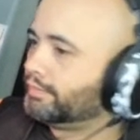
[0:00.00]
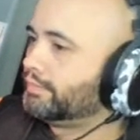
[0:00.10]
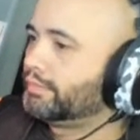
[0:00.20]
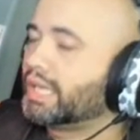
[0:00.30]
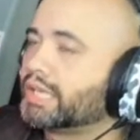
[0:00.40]

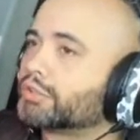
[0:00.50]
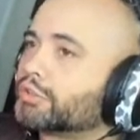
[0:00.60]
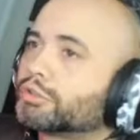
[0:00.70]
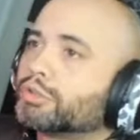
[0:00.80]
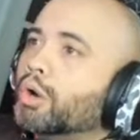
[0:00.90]
That is
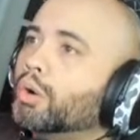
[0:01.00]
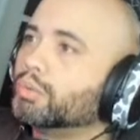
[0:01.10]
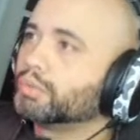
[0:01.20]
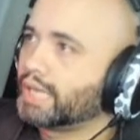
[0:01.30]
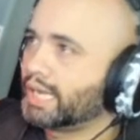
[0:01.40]

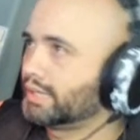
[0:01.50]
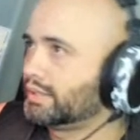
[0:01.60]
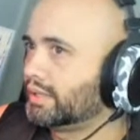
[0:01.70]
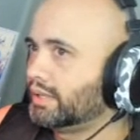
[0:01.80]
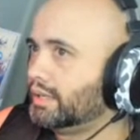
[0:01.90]
so
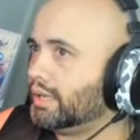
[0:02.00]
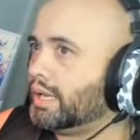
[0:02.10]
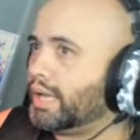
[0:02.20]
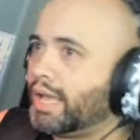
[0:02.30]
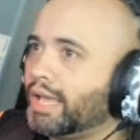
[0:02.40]
nasty.
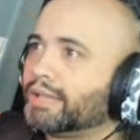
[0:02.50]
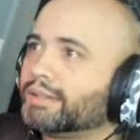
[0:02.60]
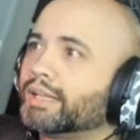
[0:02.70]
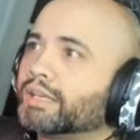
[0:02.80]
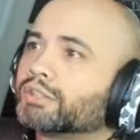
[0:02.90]

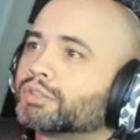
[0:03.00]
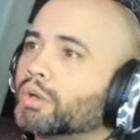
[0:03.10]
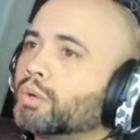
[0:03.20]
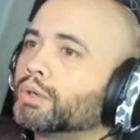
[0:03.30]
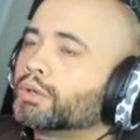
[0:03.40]
That is
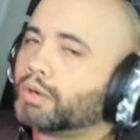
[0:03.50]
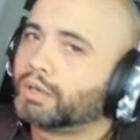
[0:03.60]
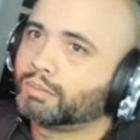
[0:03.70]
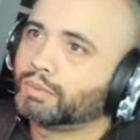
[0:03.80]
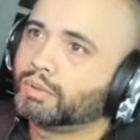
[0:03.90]
so
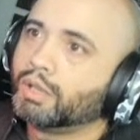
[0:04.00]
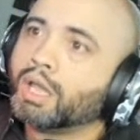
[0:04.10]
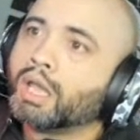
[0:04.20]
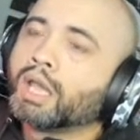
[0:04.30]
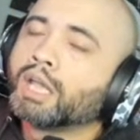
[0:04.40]
incredible.
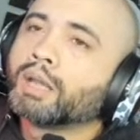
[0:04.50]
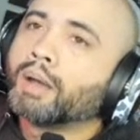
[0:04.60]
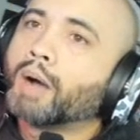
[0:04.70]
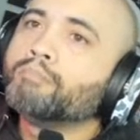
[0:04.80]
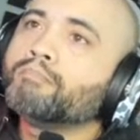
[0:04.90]

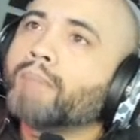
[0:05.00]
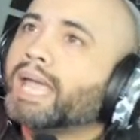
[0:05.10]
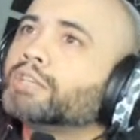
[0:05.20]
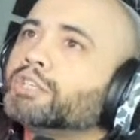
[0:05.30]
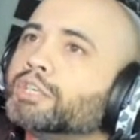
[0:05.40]

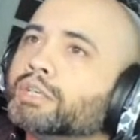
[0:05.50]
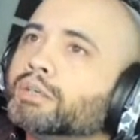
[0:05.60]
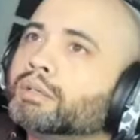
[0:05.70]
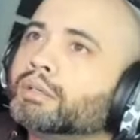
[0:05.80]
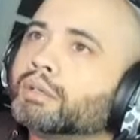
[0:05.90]

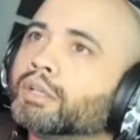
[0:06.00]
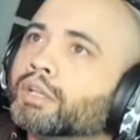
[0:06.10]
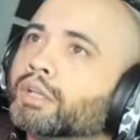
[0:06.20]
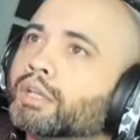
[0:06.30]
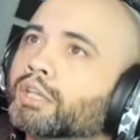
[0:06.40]
Imagine
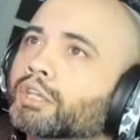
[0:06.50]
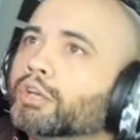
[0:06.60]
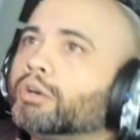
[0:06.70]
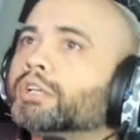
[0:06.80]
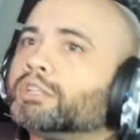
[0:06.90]

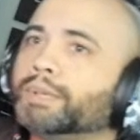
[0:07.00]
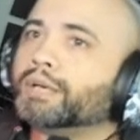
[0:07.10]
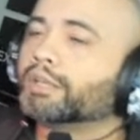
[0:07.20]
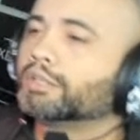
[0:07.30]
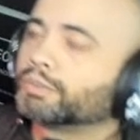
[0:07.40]
your
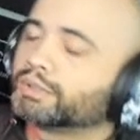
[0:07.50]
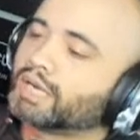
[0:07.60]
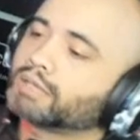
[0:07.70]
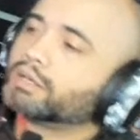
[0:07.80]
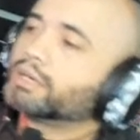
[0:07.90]
experience with
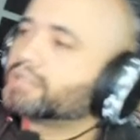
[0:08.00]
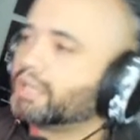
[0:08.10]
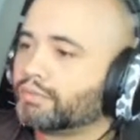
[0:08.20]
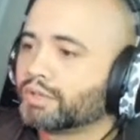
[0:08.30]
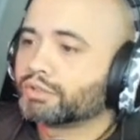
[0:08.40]
Dr.
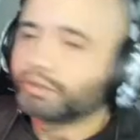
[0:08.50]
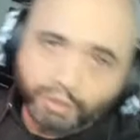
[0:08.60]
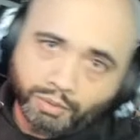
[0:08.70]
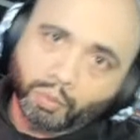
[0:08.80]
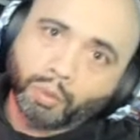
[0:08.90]
Octavius
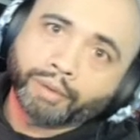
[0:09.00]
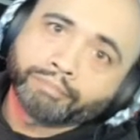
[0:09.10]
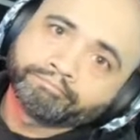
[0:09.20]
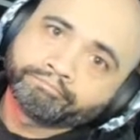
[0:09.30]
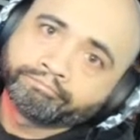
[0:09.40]
during war,
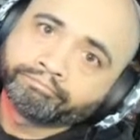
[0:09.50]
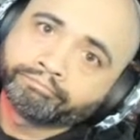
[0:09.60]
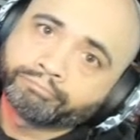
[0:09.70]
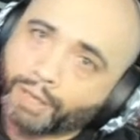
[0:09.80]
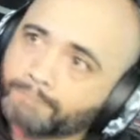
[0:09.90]

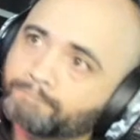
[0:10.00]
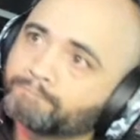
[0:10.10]
right?